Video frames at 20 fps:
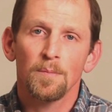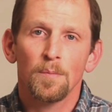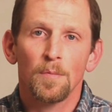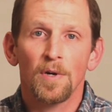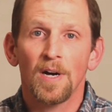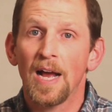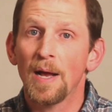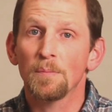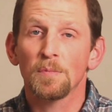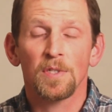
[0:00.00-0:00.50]

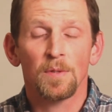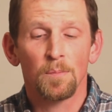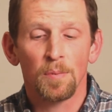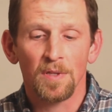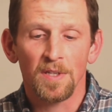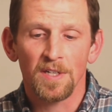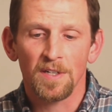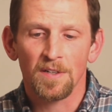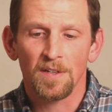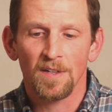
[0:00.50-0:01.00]
Perhaps a
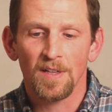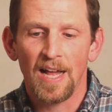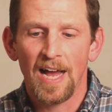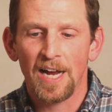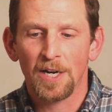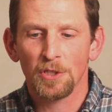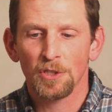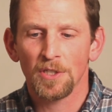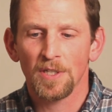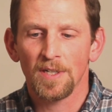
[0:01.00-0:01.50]
political
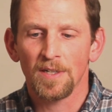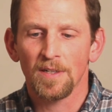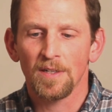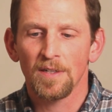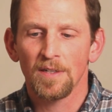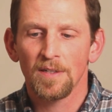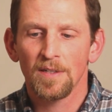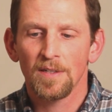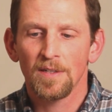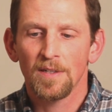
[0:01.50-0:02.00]

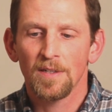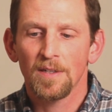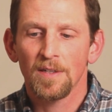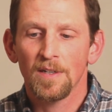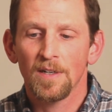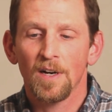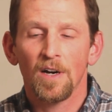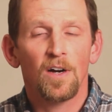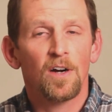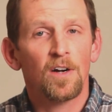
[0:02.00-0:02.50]
action,
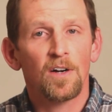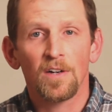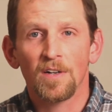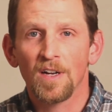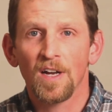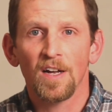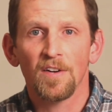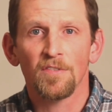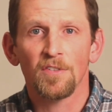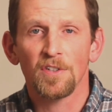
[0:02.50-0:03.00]
a hard
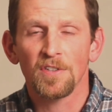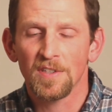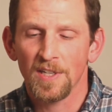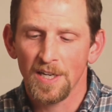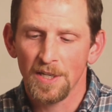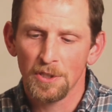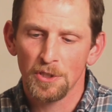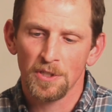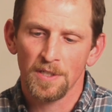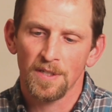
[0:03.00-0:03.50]

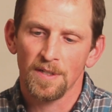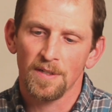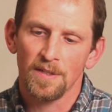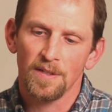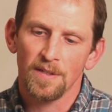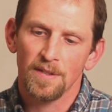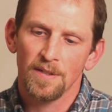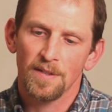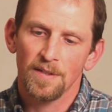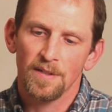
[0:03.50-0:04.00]

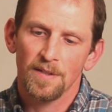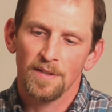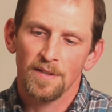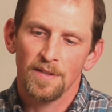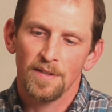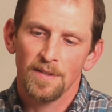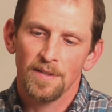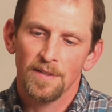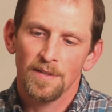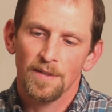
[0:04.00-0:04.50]
conversation,
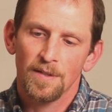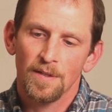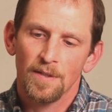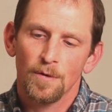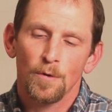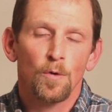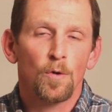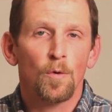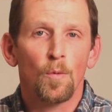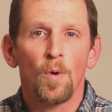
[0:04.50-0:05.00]

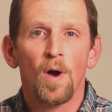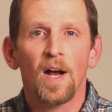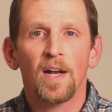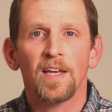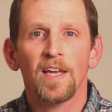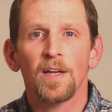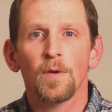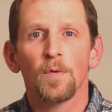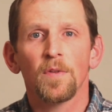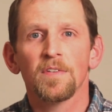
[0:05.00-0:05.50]
or
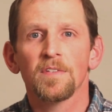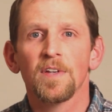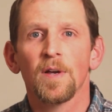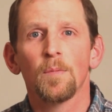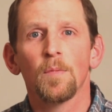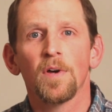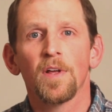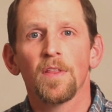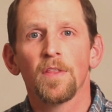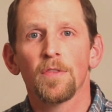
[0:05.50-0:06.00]
walking with
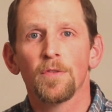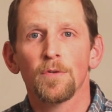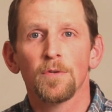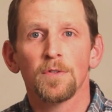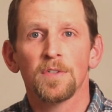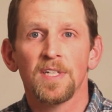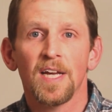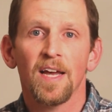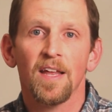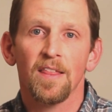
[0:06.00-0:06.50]
someone
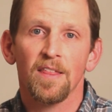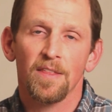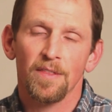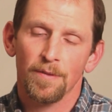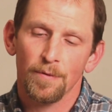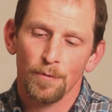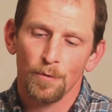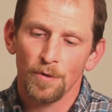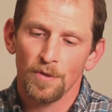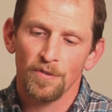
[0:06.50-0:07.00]
through death
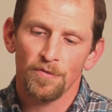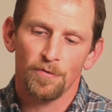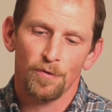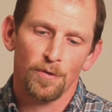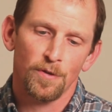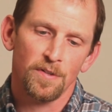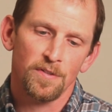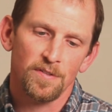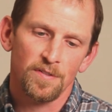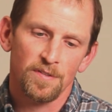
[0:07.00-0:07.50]
or
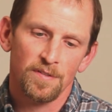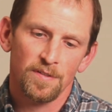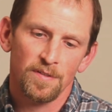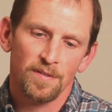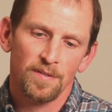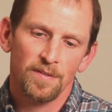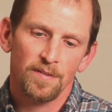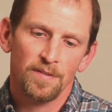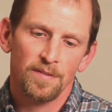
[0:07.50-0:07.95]
divorce.